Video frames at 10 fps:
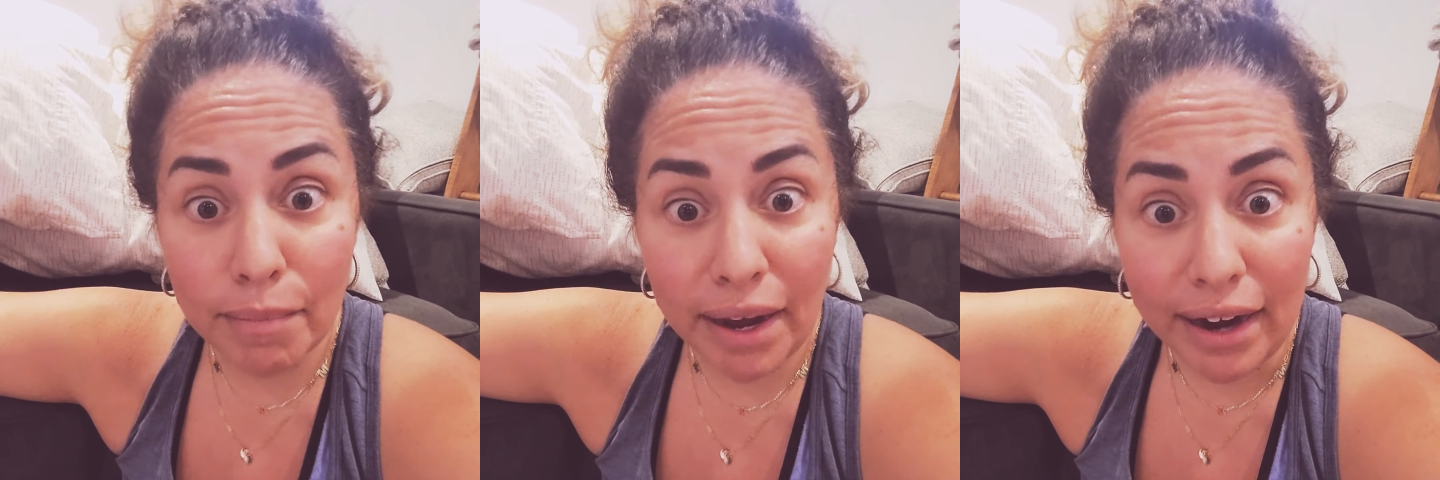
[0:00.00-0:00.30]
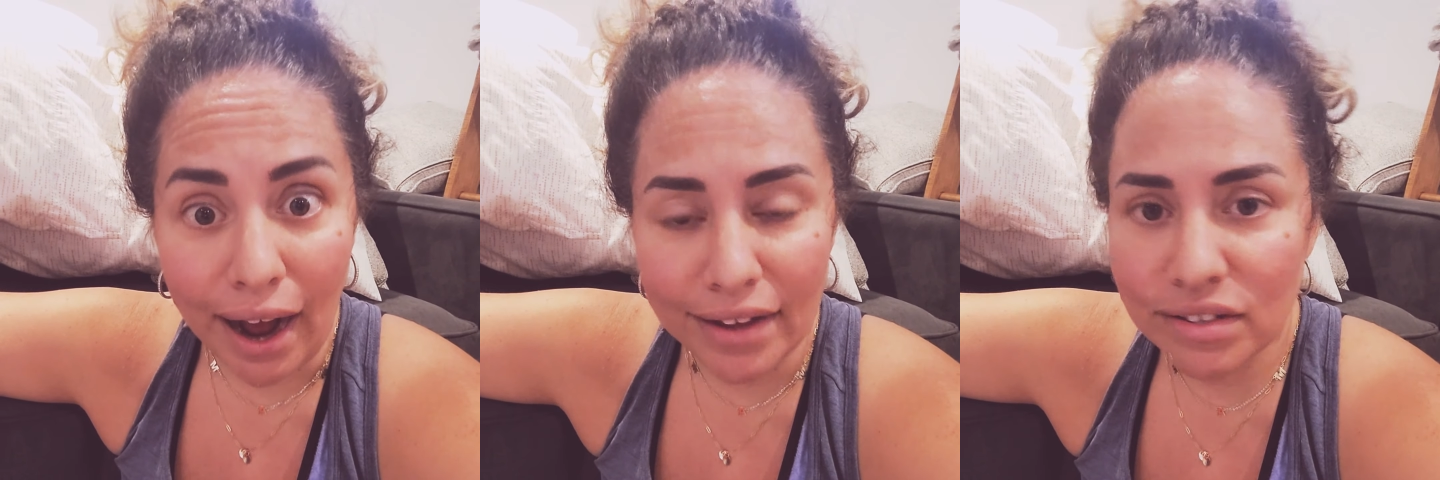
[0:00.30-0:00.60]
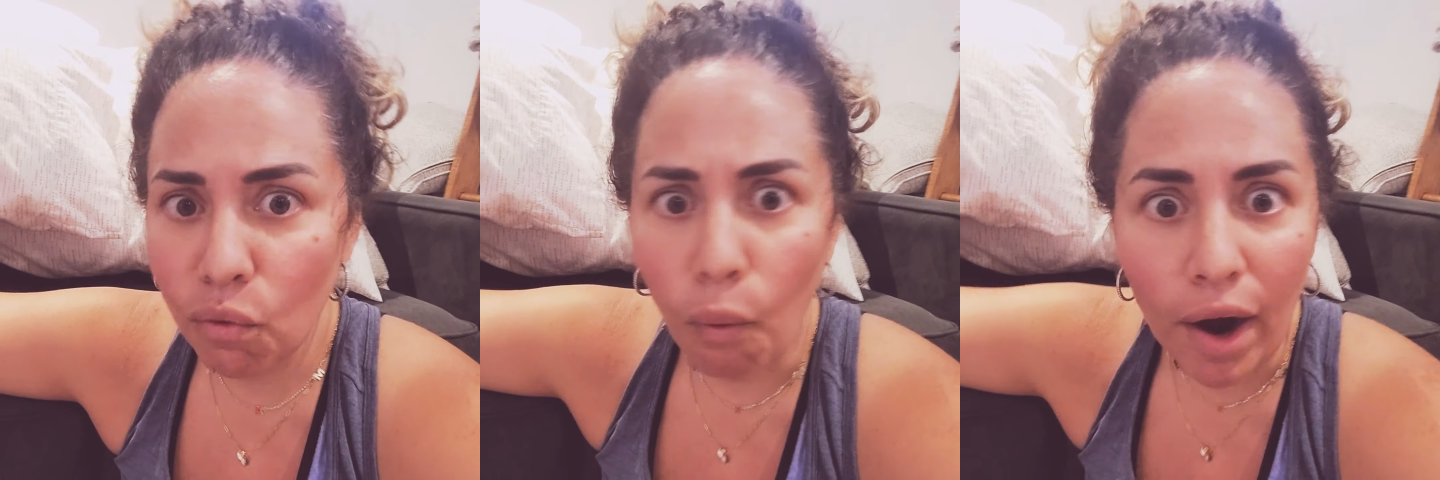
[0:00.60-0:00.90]
might
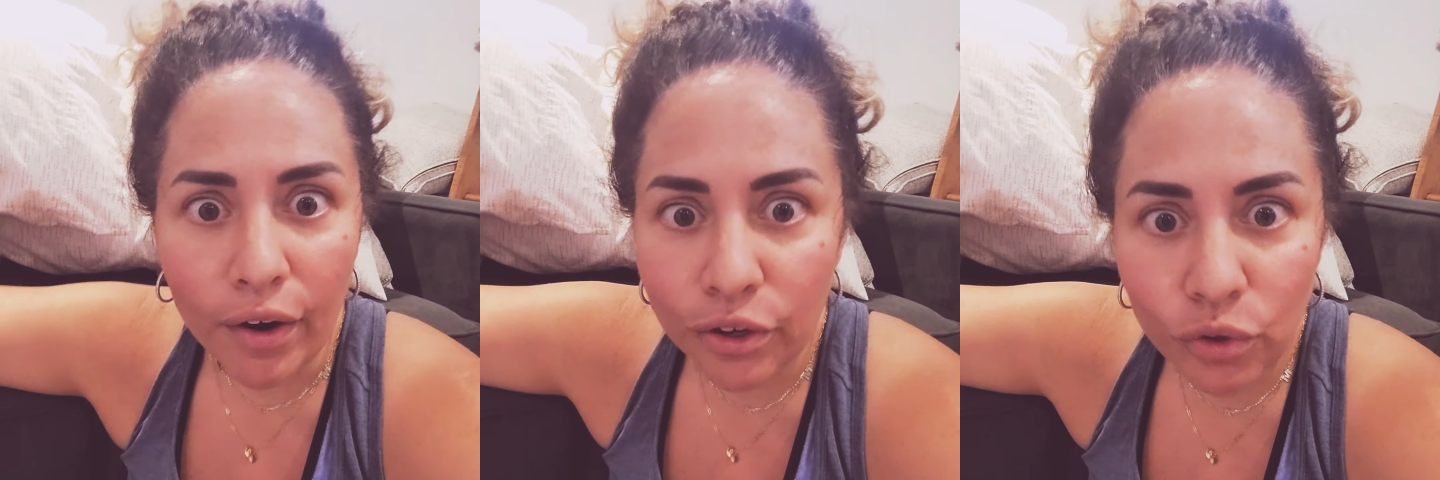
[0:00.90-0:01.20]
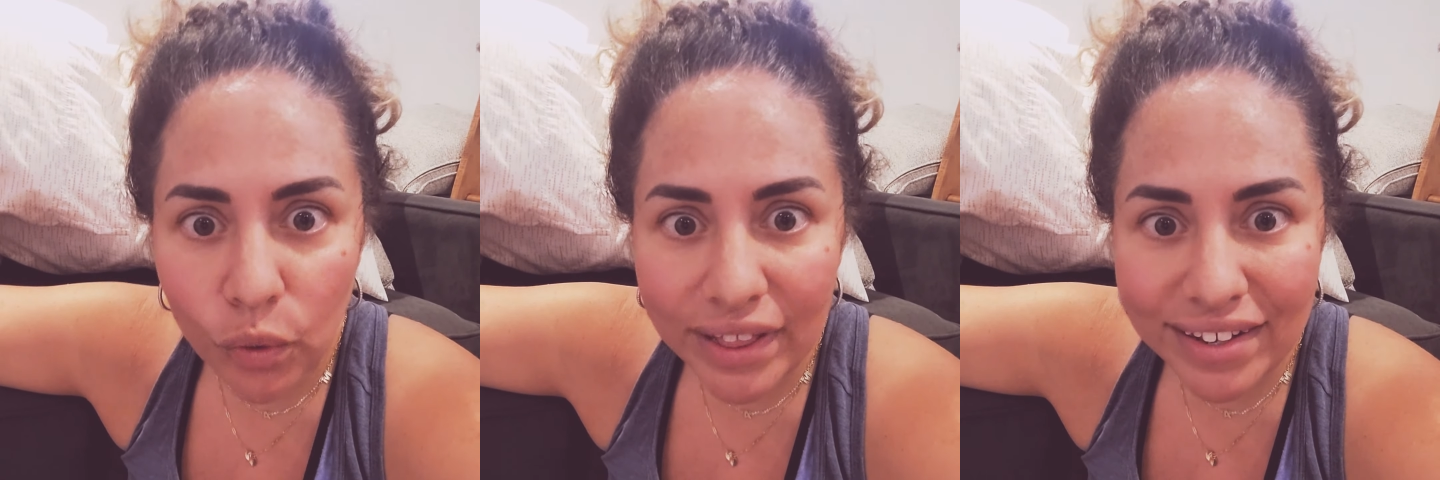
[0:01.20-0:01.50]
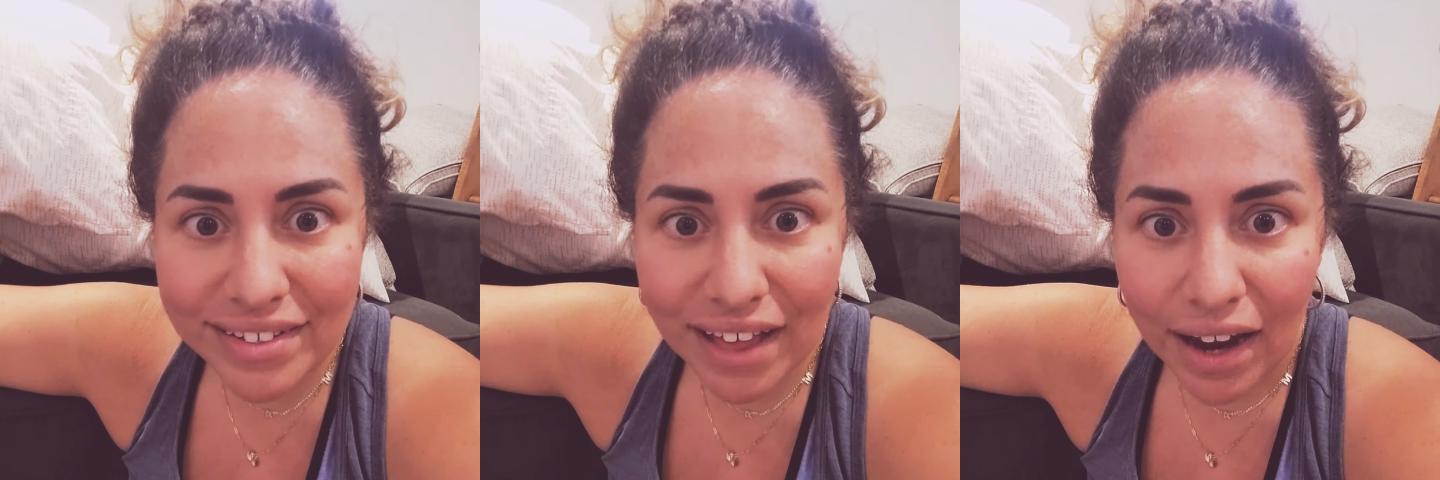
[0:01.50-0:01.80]
ask, why are you doing
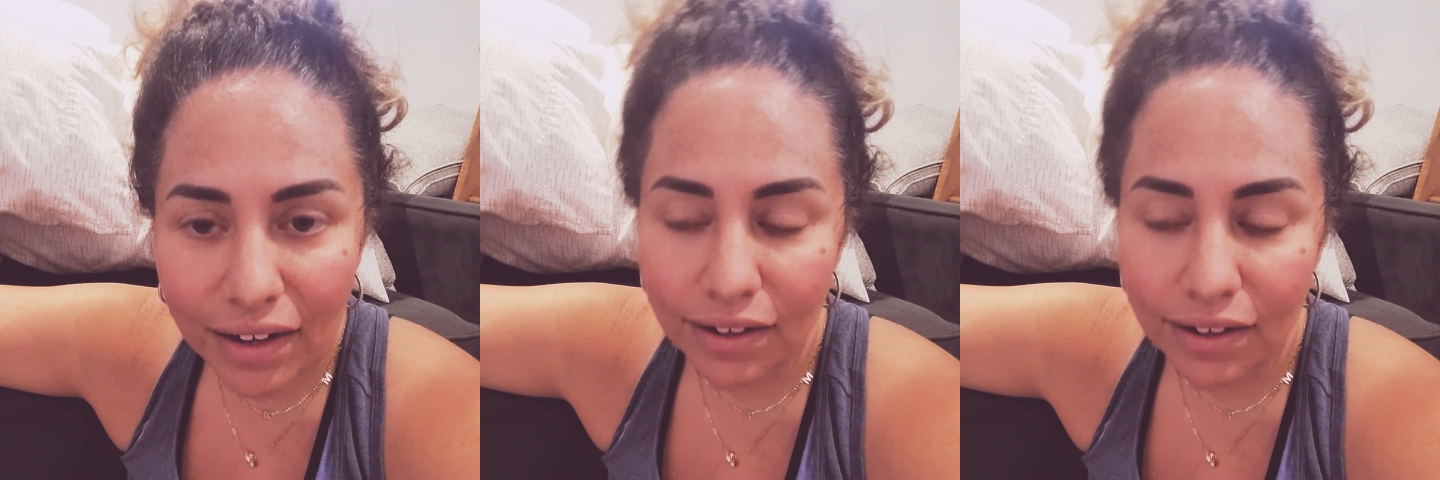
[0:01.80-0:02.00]
this then?